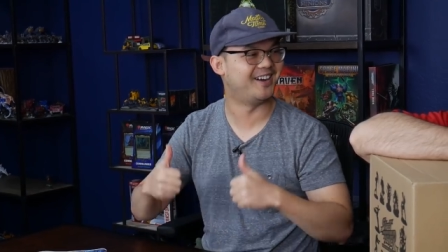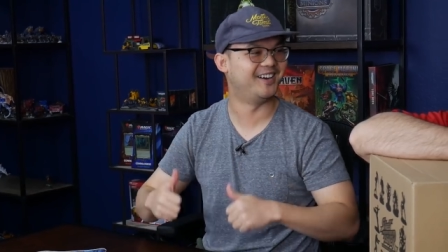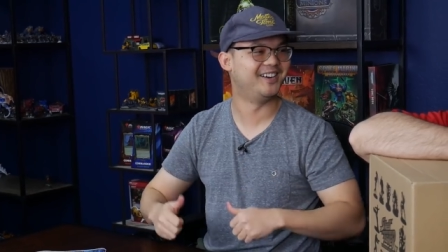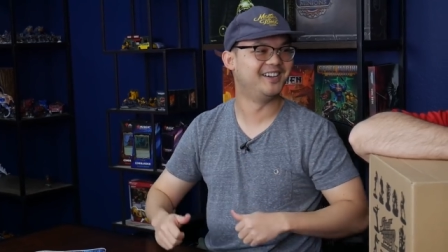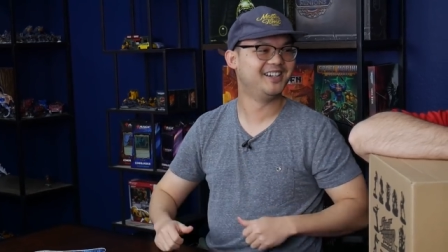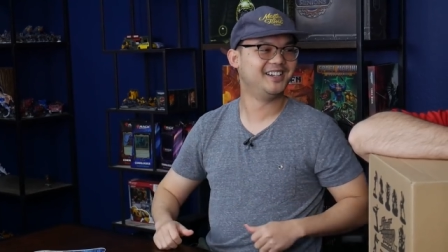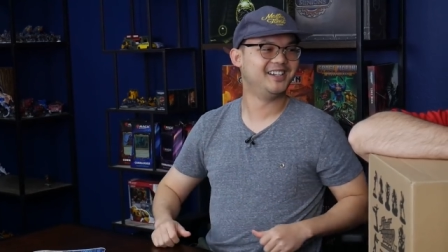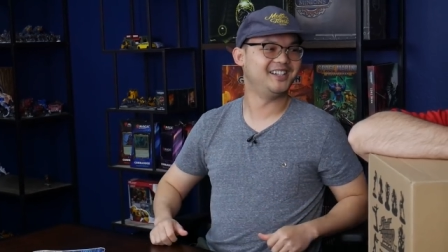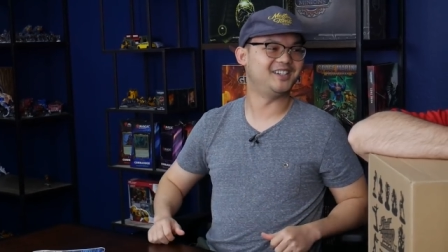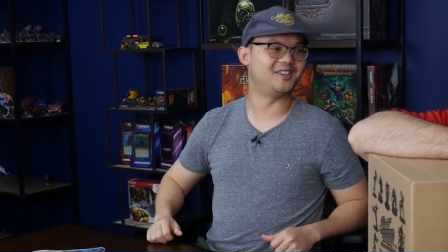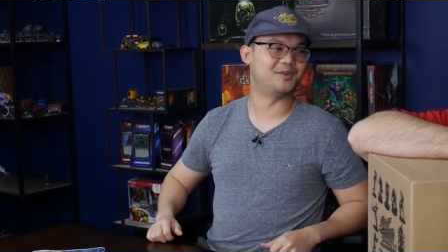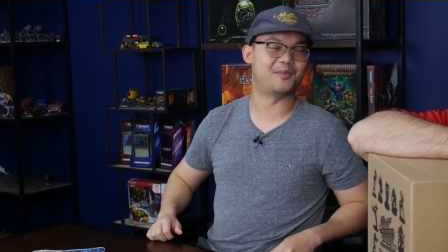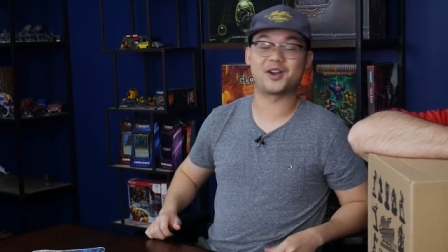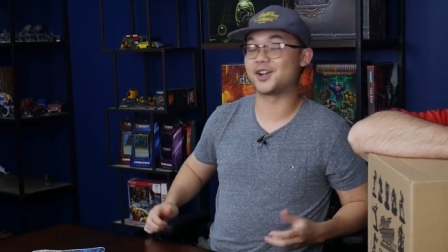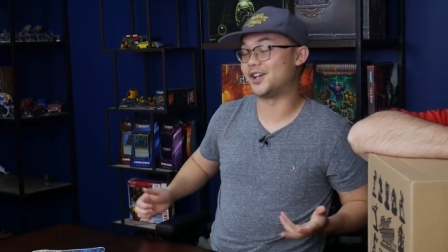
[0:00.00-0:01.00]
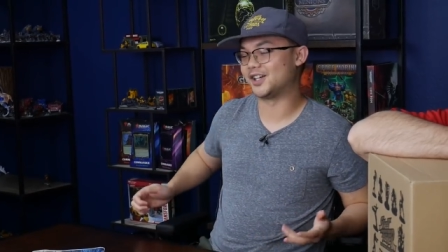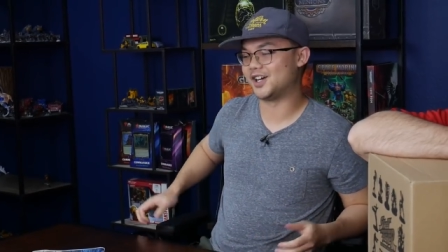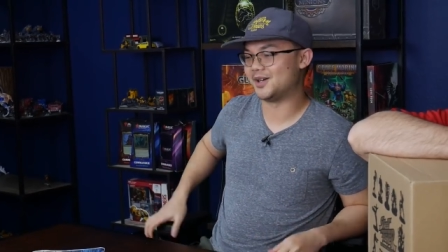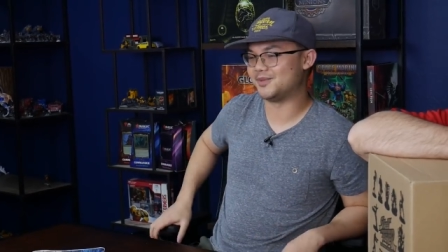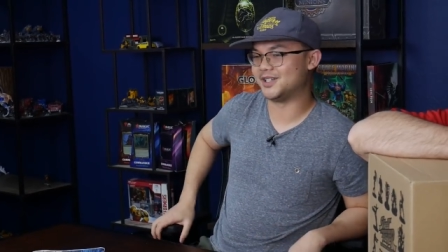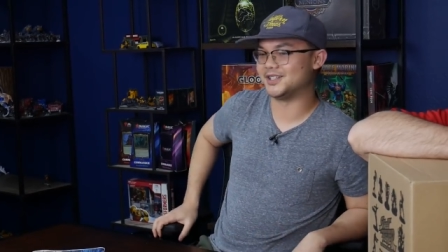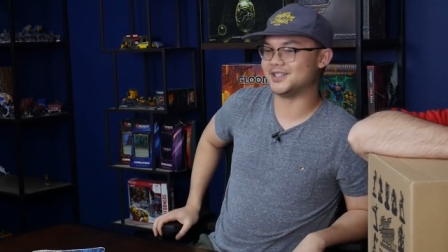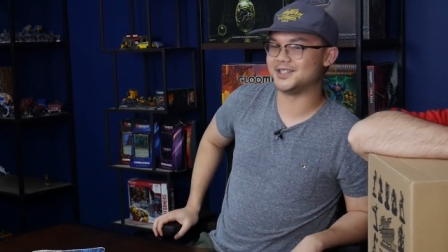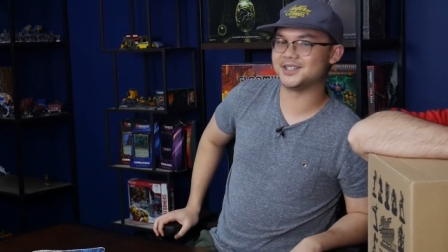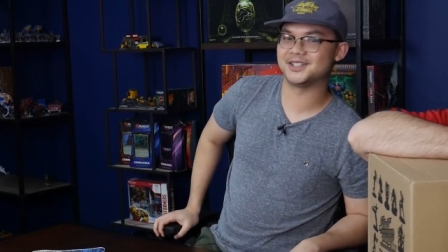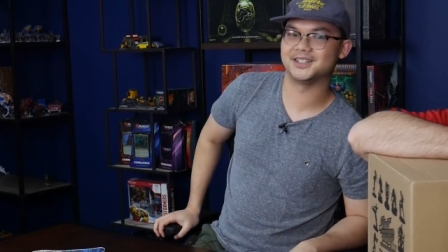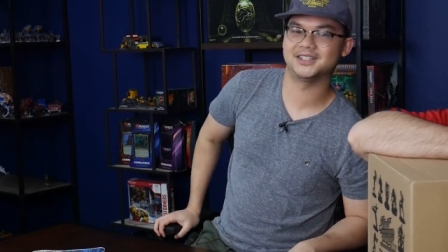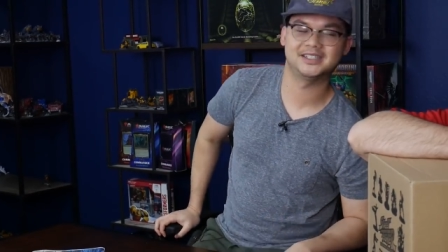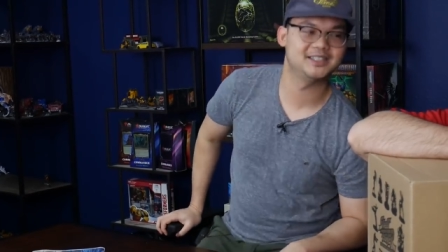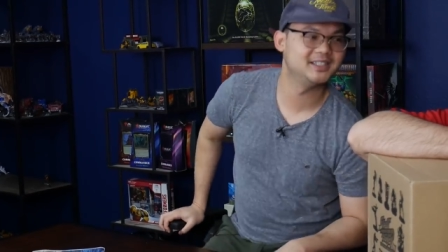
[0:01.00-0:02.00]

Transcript: out, or Mark got a copy at least